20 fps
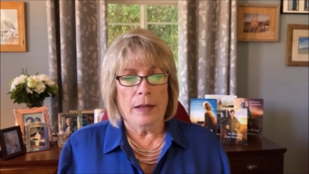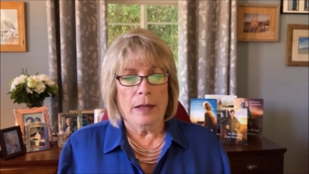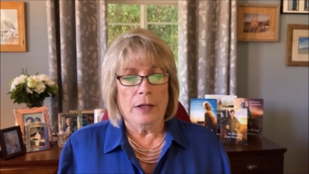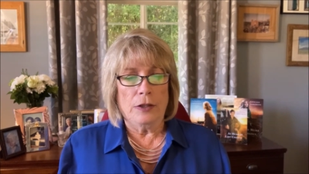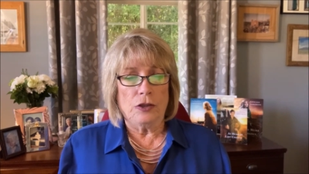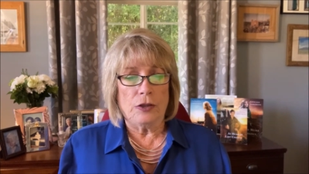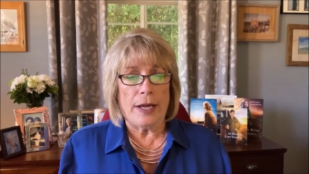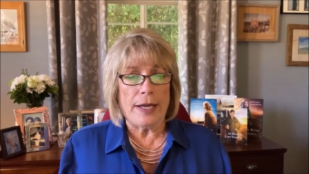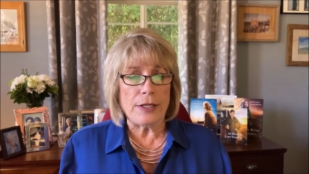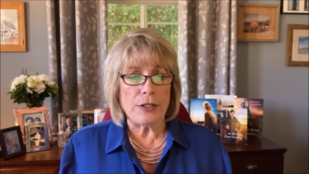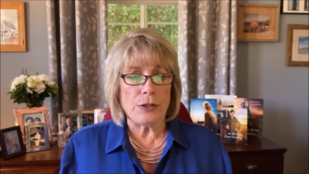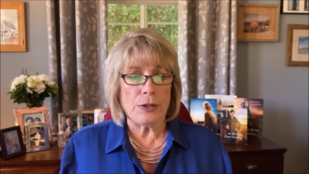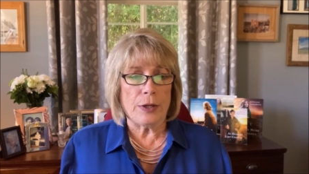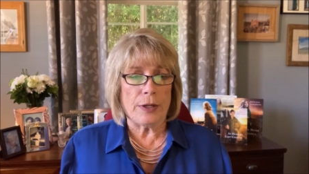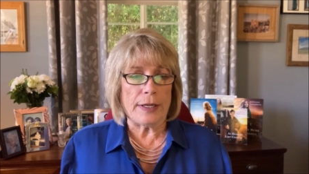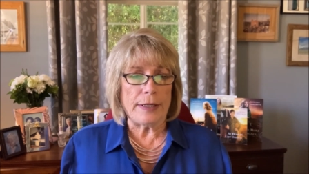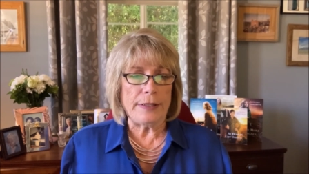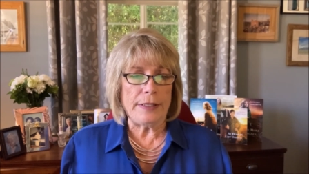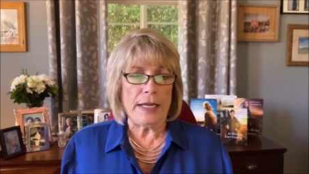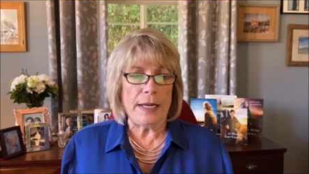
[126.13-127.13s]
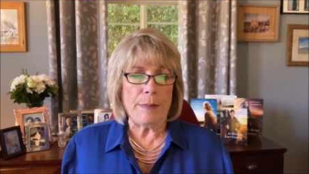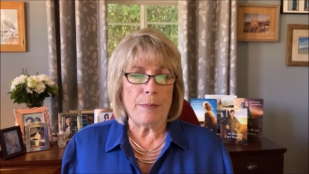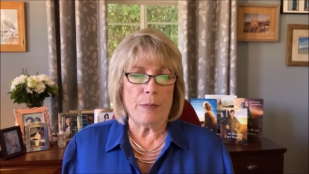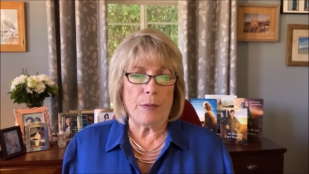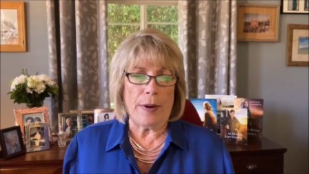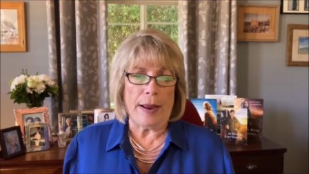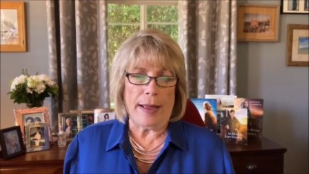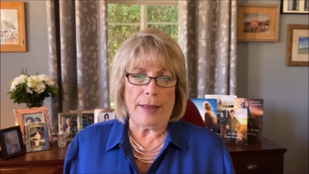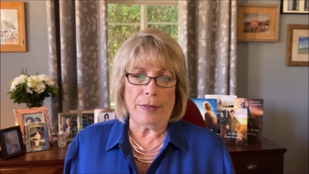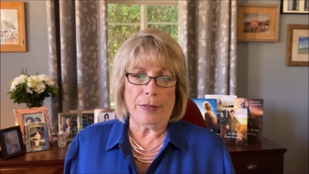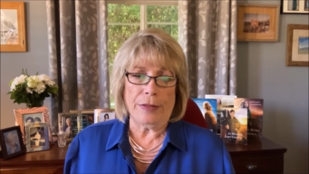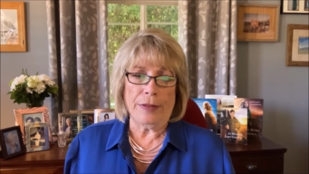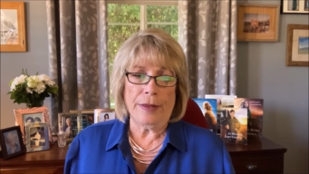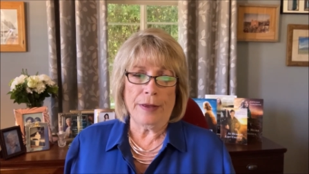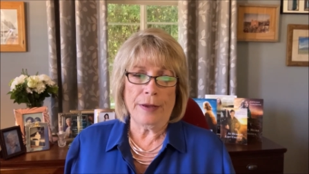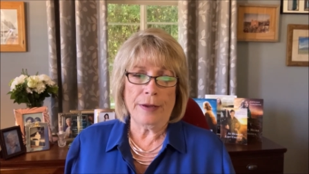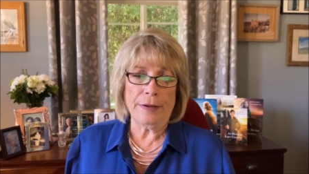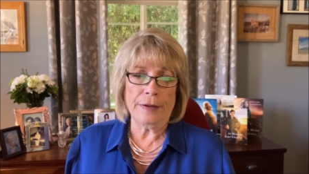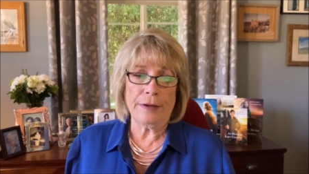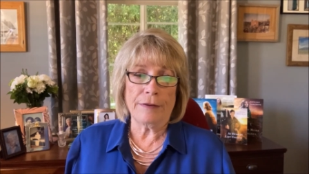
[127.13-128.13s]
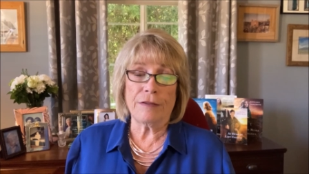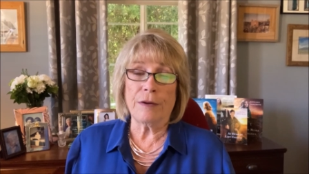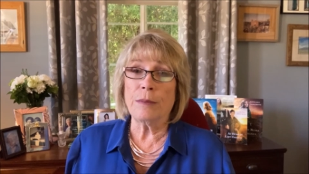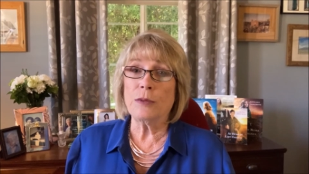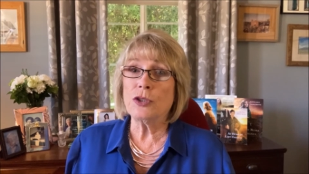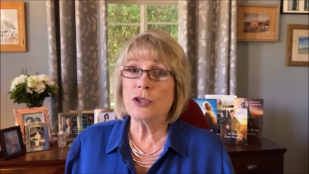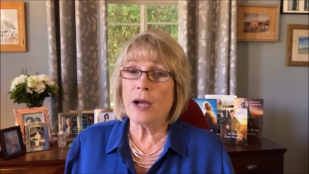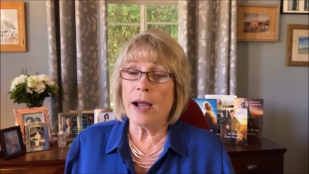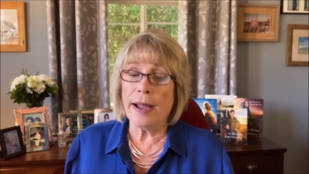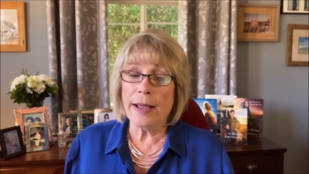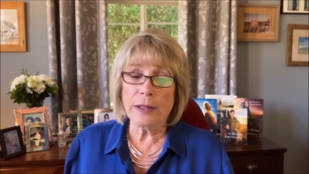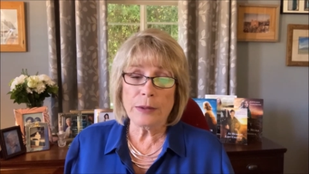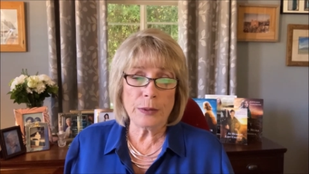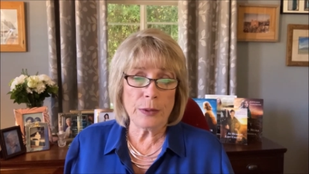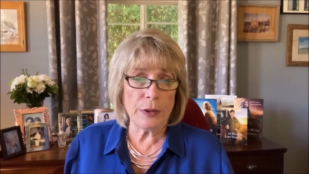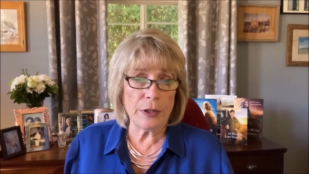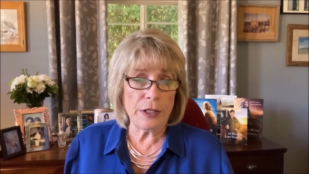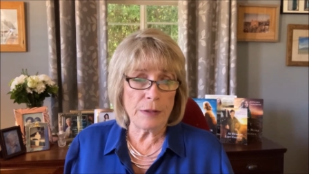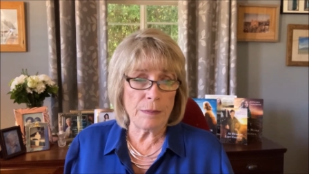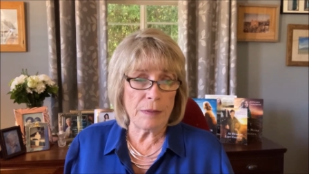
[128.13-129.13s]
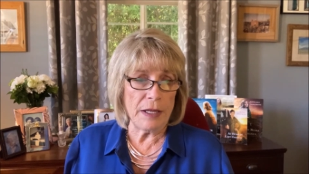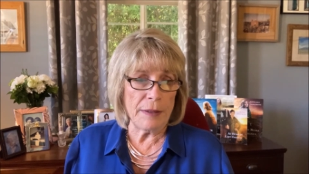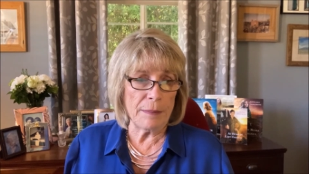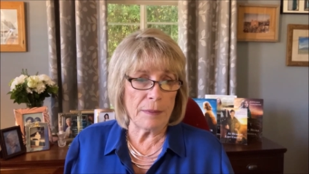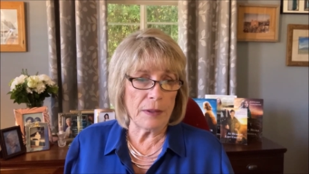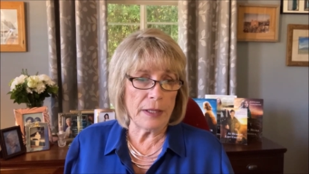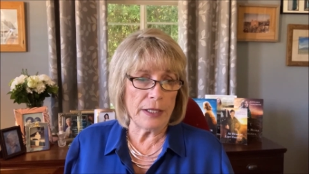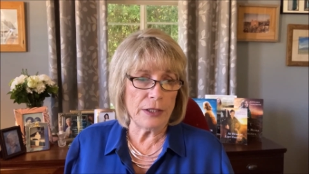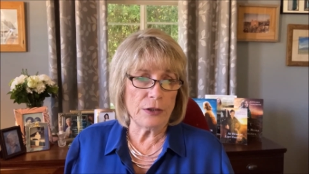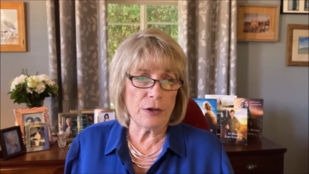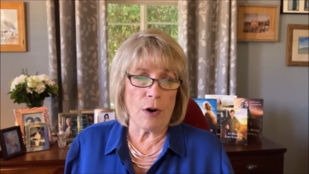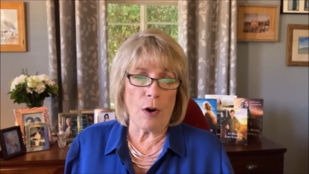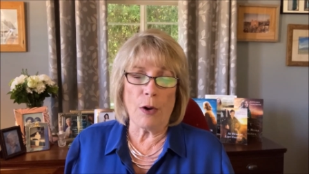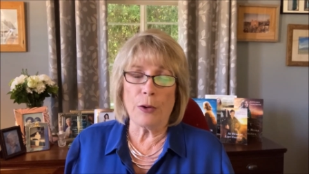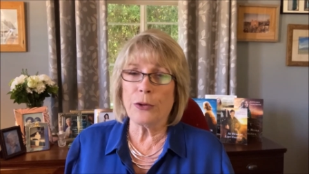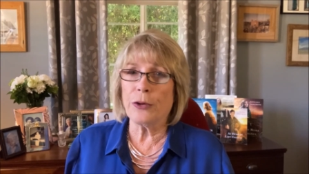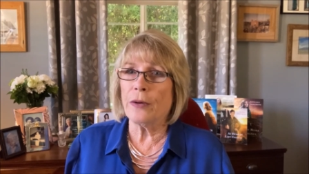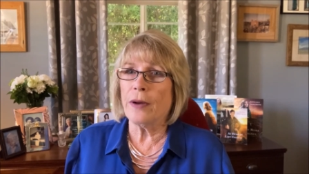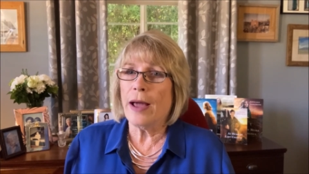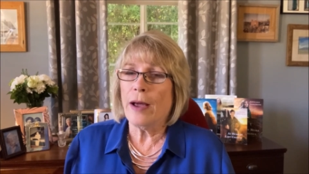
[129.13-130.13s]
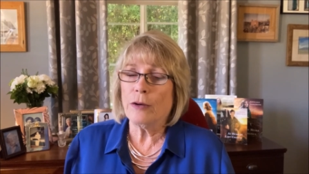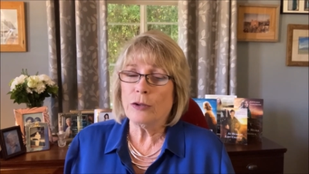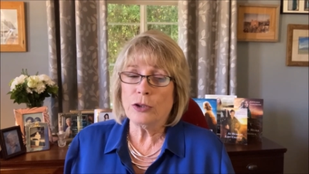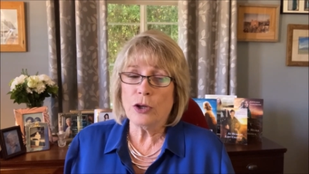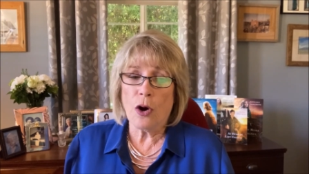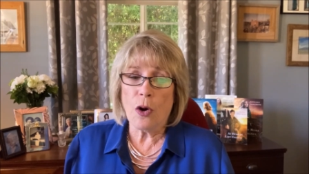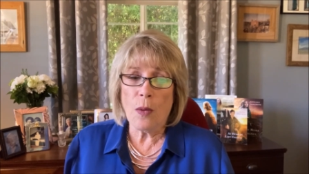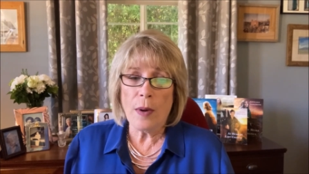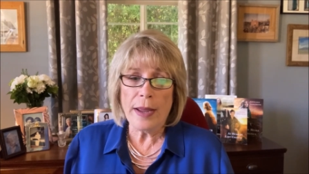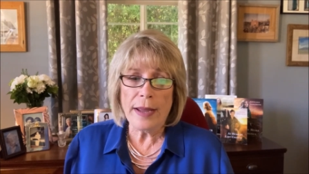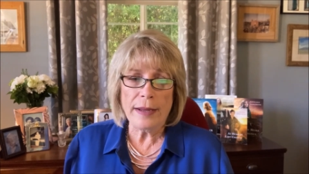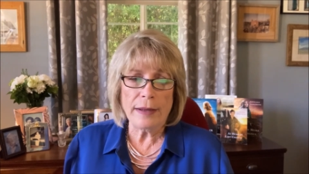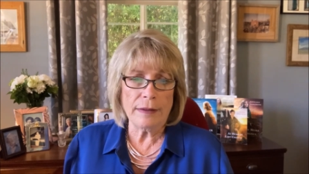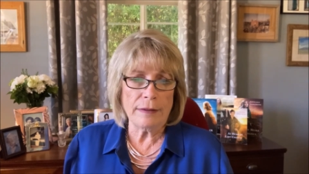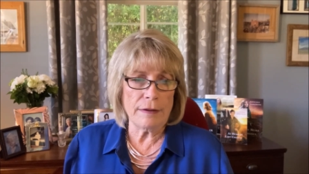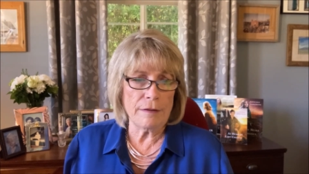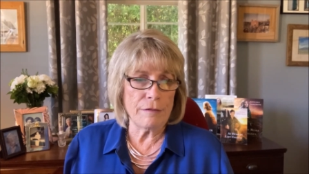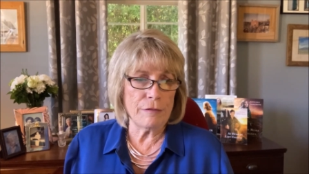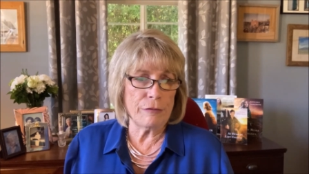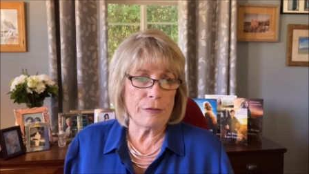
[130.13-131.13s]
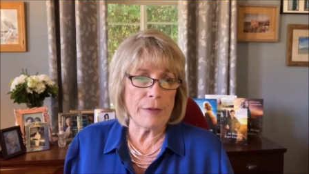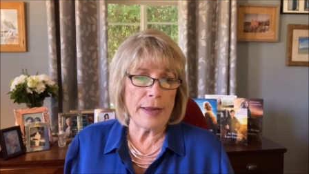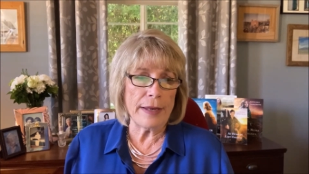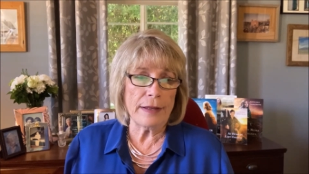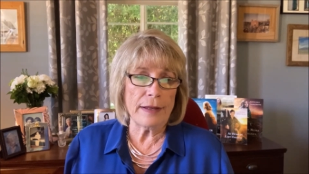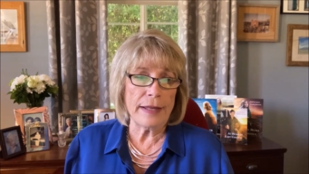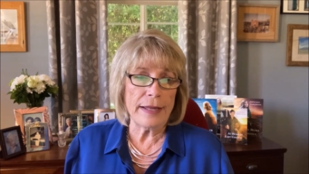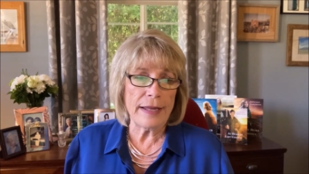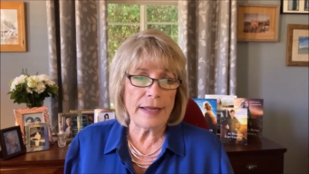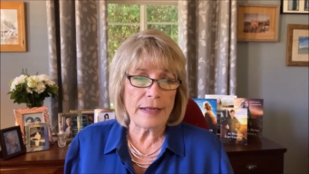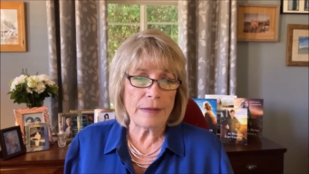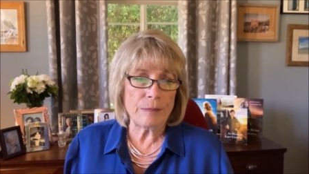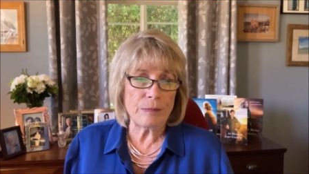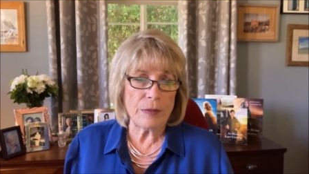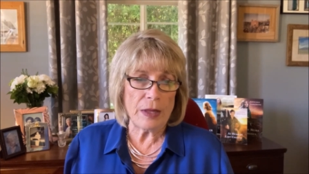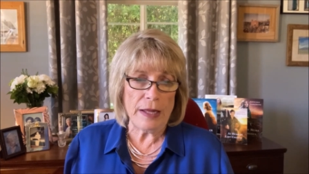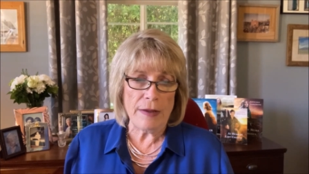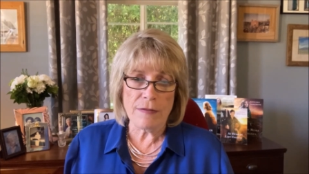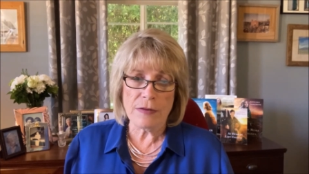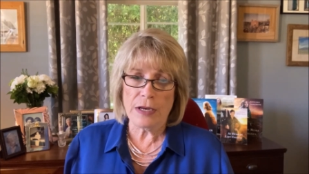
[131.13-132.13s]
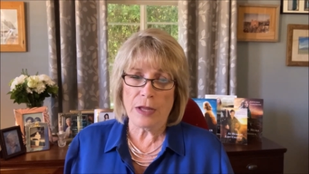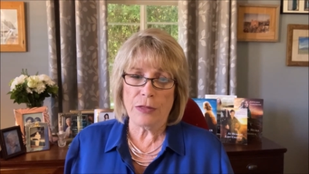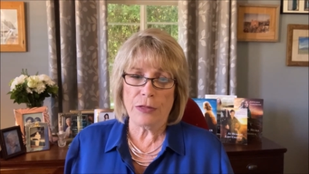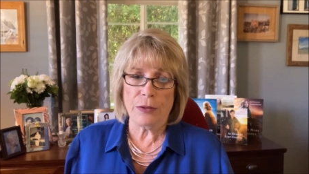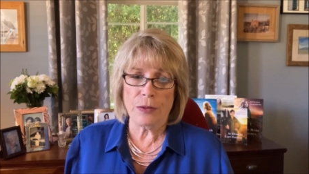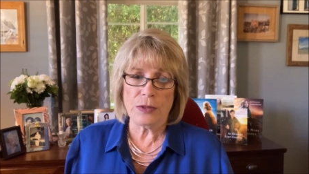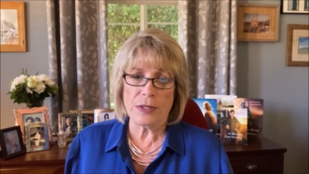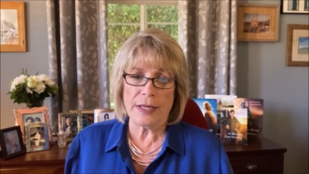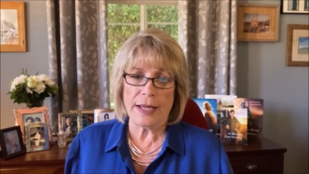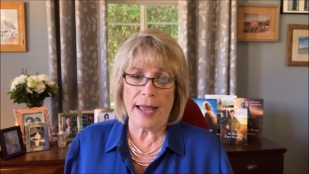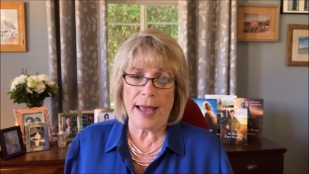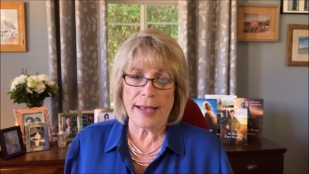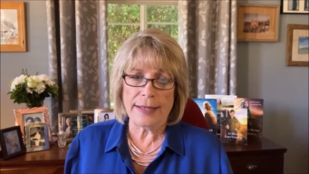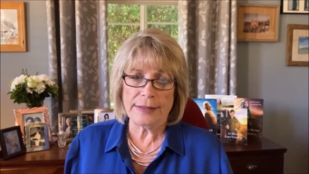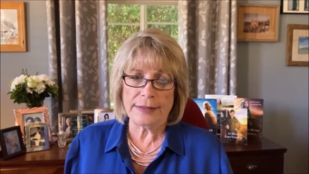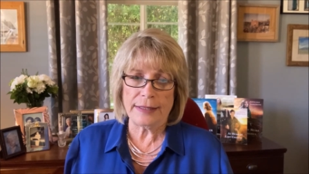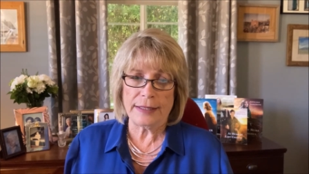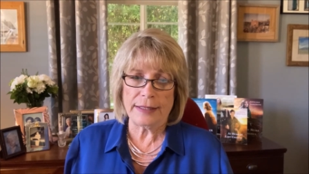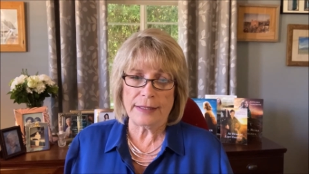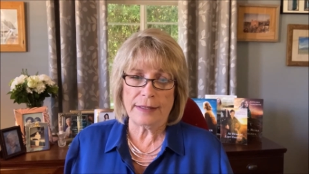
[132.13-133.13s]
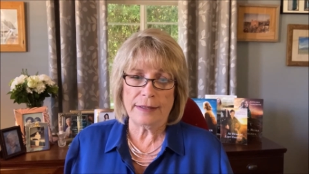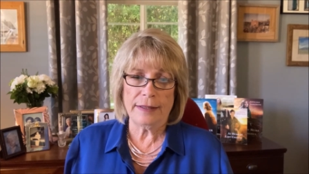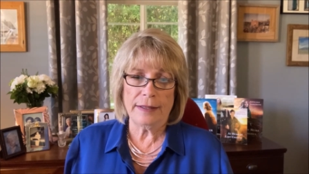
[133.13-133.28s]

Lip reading: Jess took a deep breath. From childhood, people had called her outgoing, friendly, even enthusiastic.